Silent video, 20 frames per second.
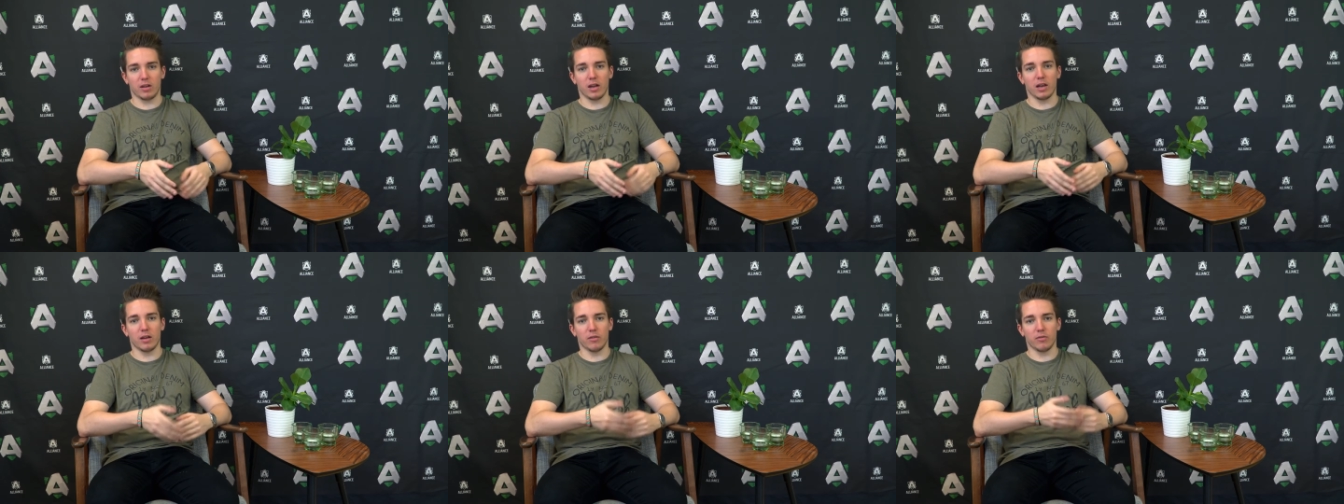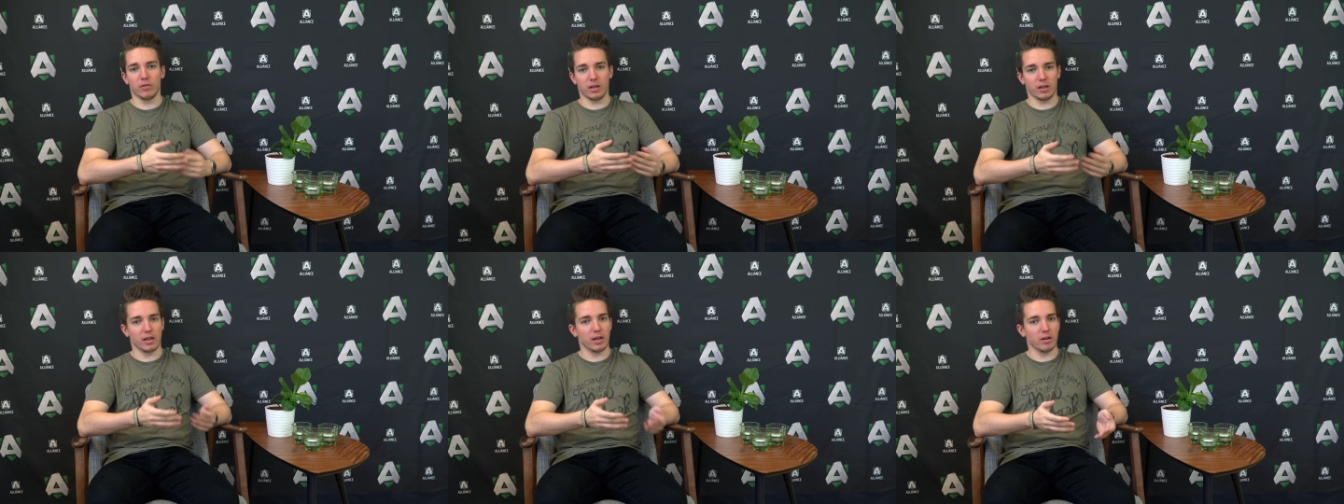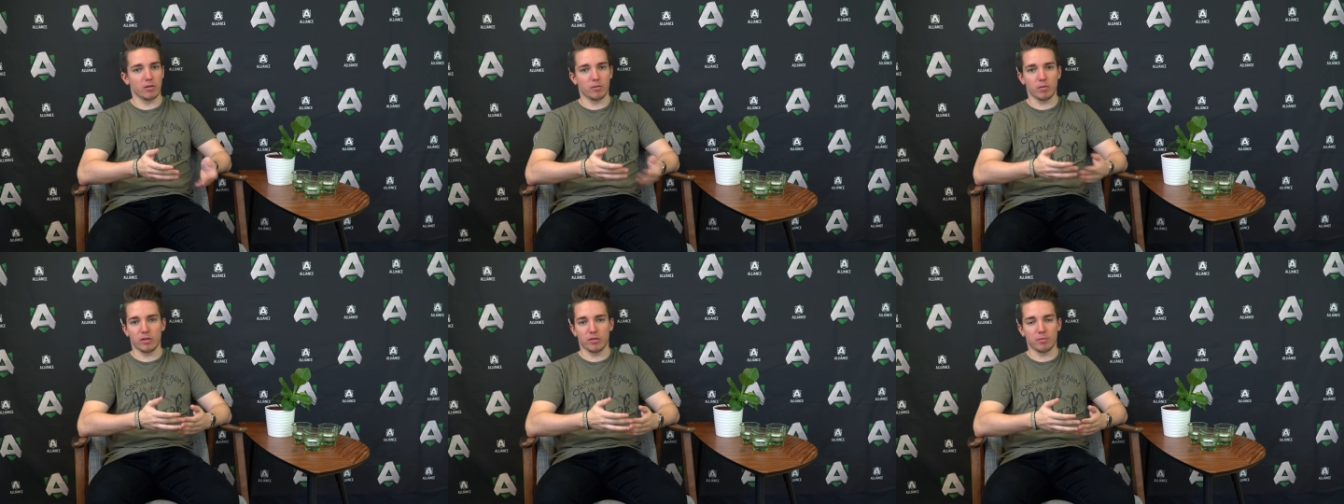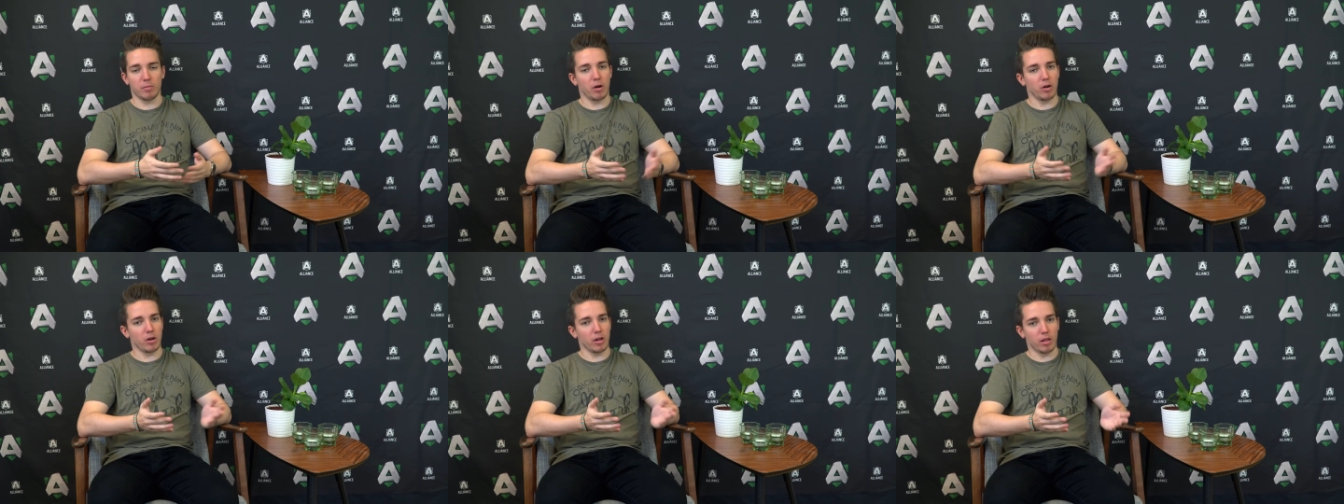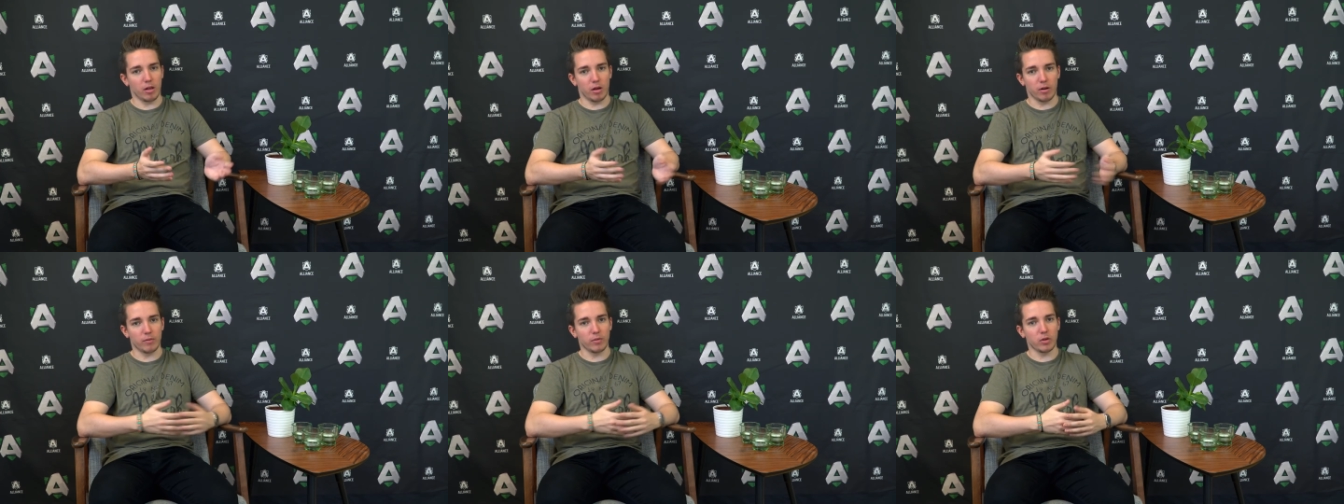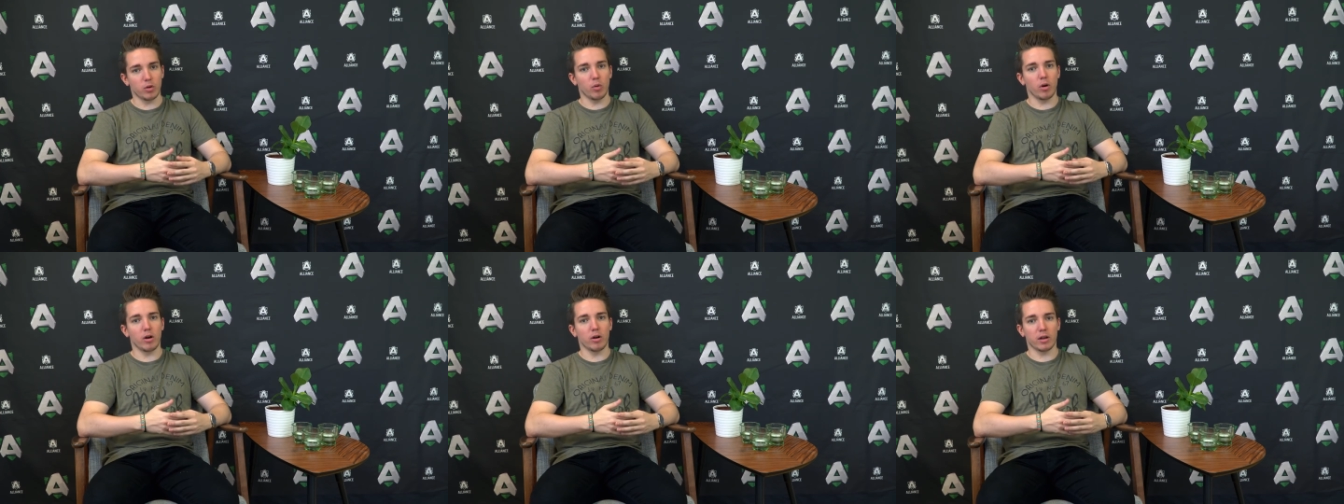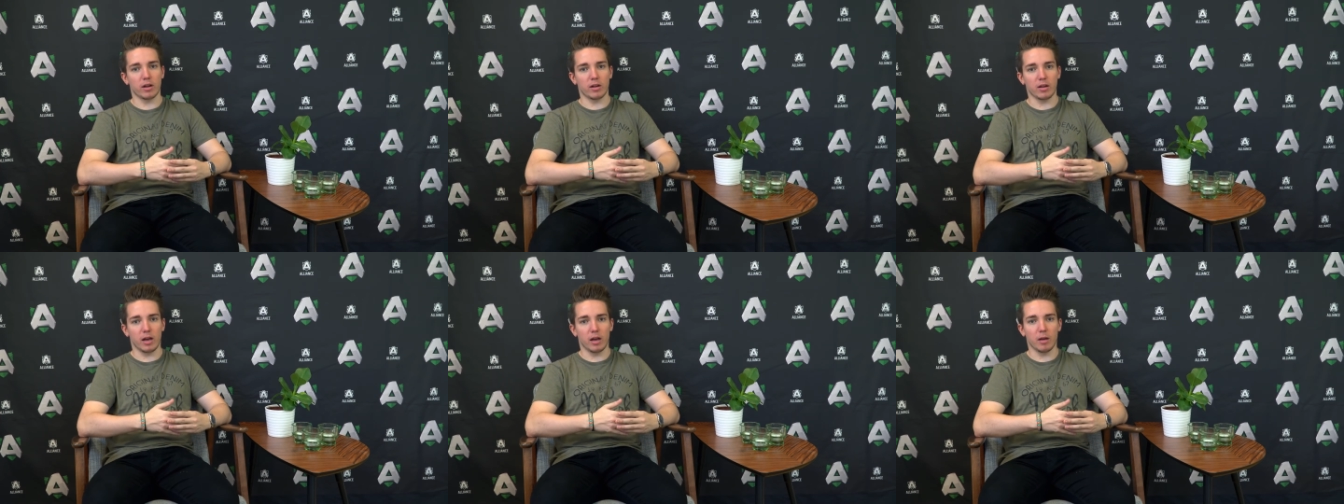and I think that it will spawn a lot of new
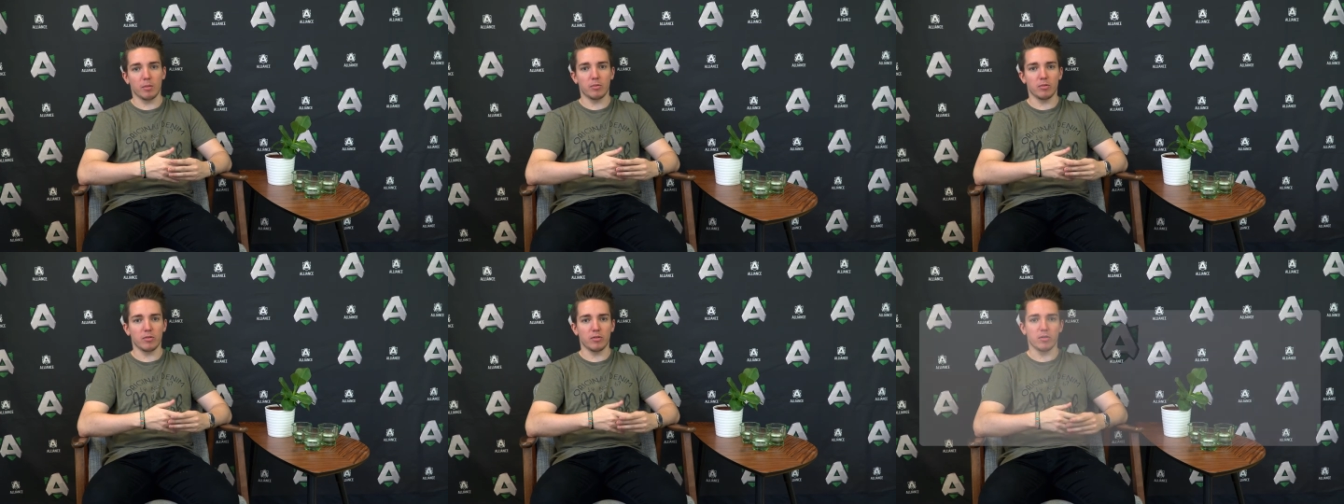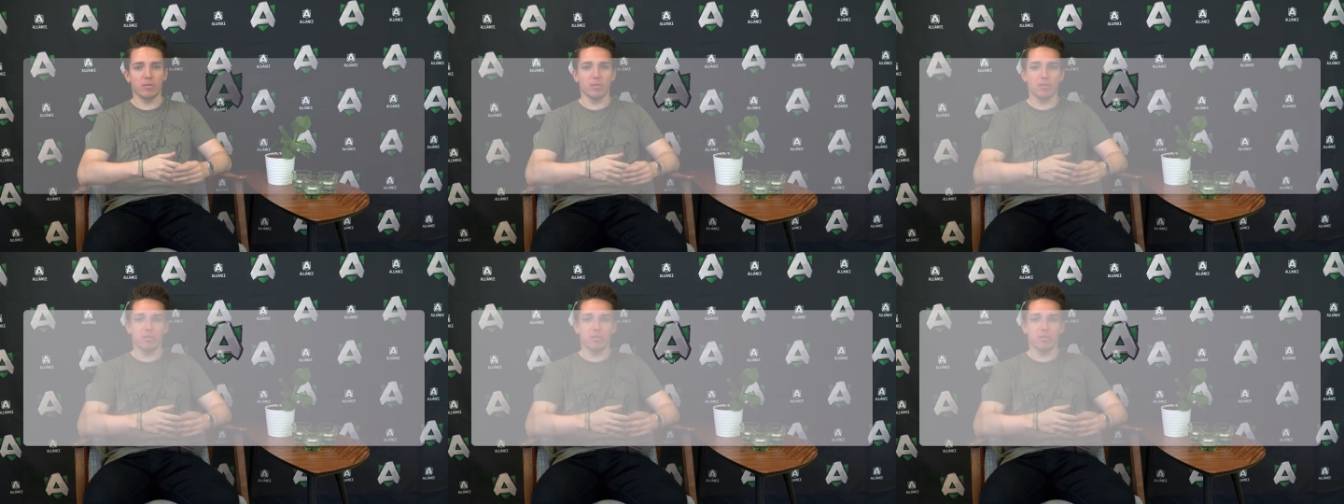archetypes.